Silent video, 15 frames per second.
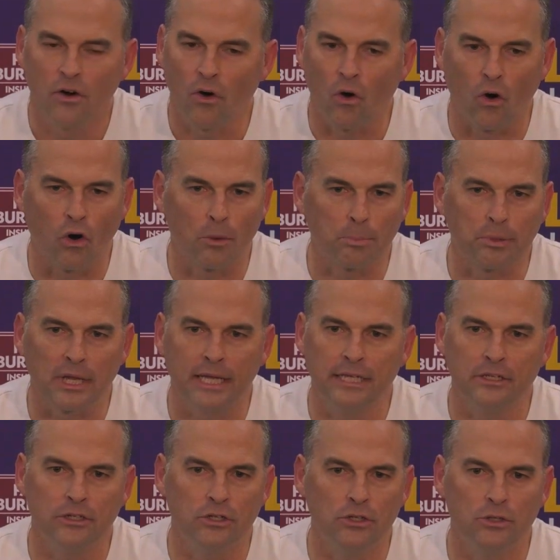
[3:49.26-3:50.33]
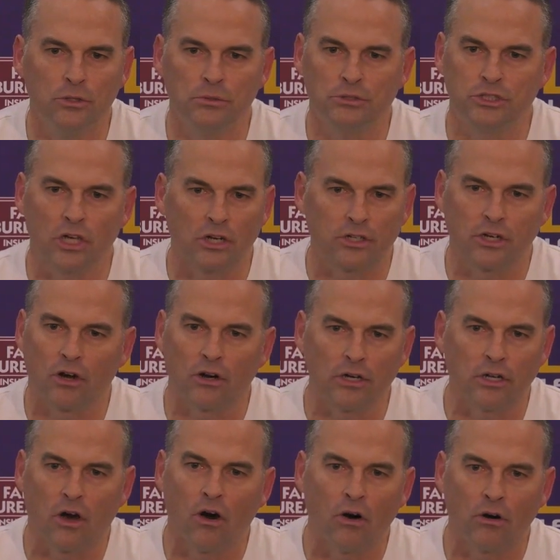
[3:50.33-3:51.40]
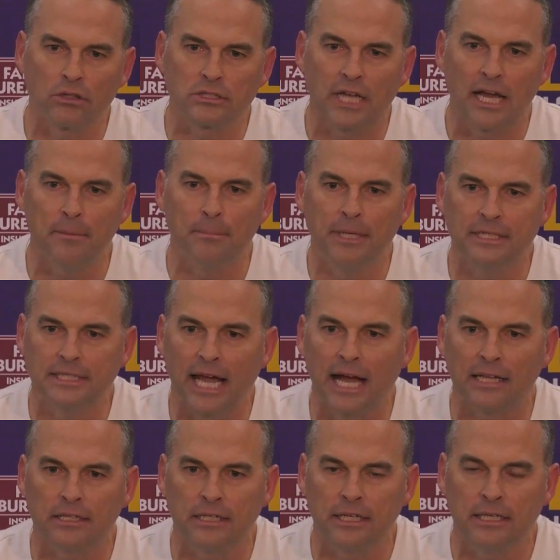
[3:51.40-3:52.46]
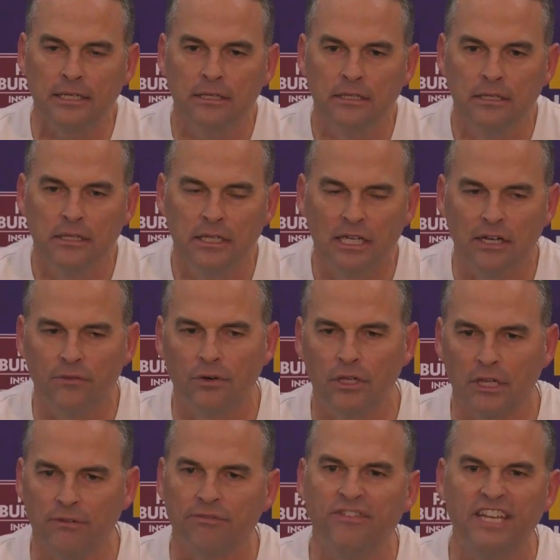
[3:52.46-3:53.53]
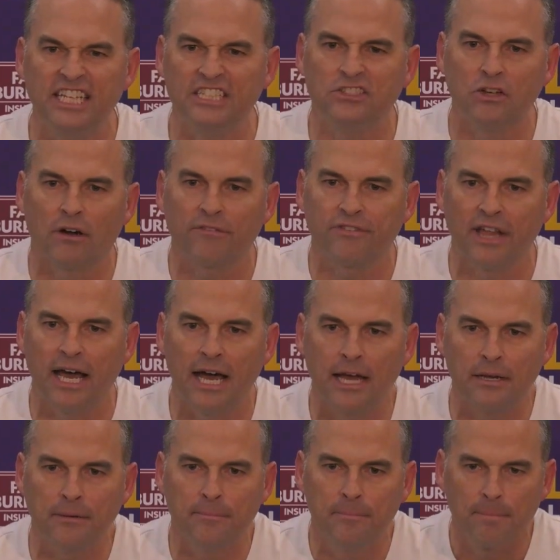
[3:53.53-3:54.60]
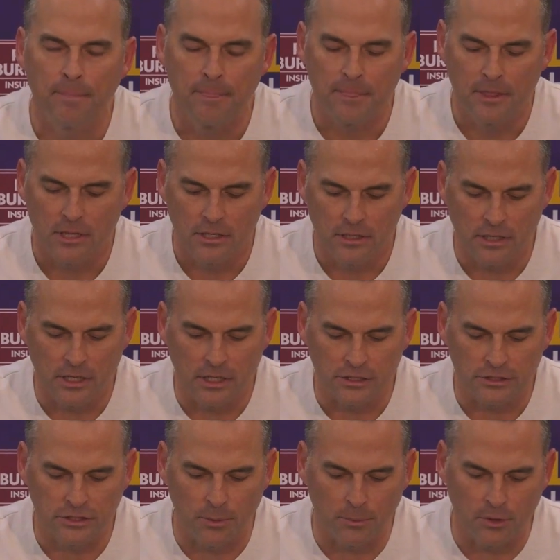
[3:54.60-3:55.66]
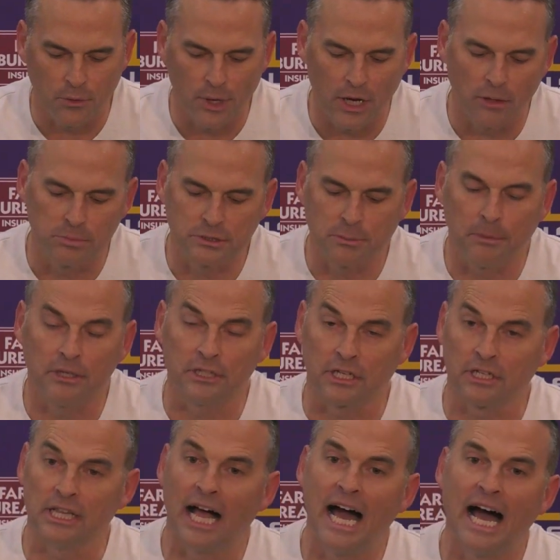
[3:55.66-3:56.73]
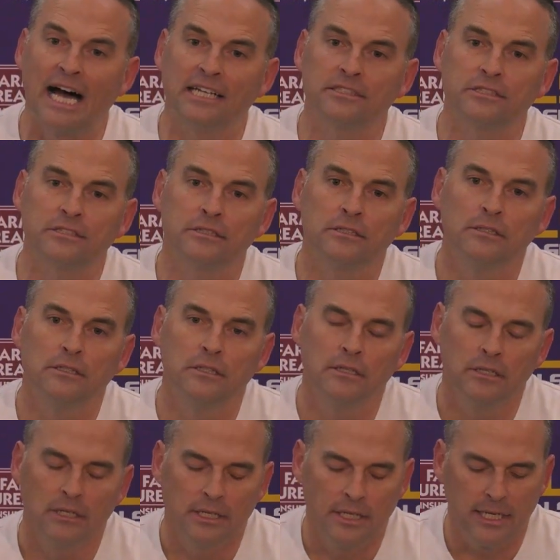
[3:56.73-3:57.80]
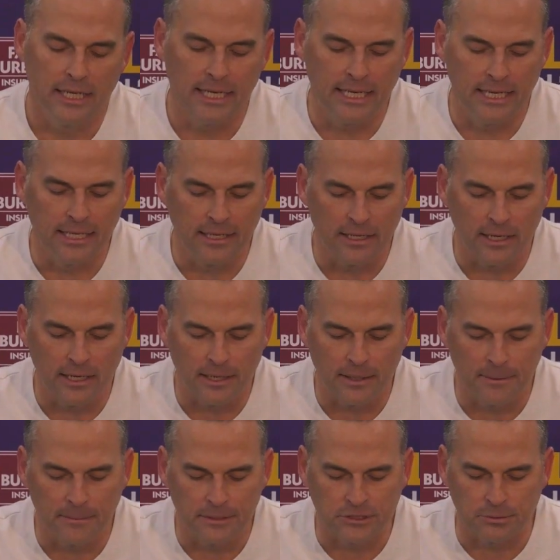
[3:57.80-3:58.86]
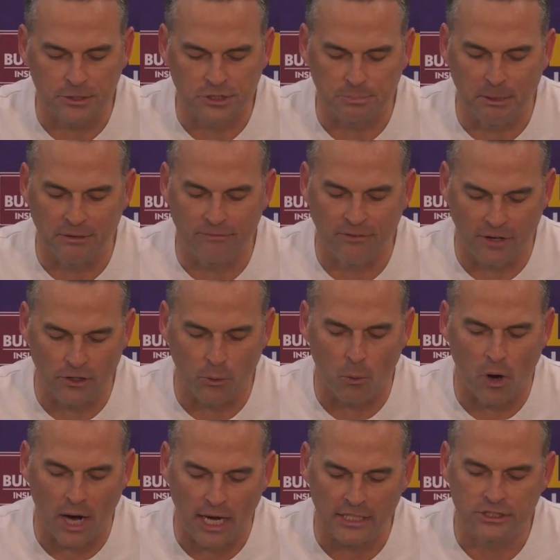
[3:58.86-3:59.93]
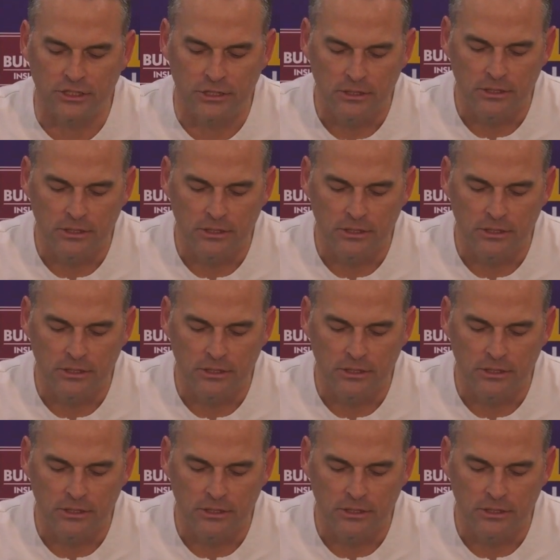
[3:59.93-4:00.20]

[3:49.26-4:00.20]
hard playing dude, junkyard dog type mentality. He really feeds off that. Someone who helps him on the glass, and it's been fun to watch.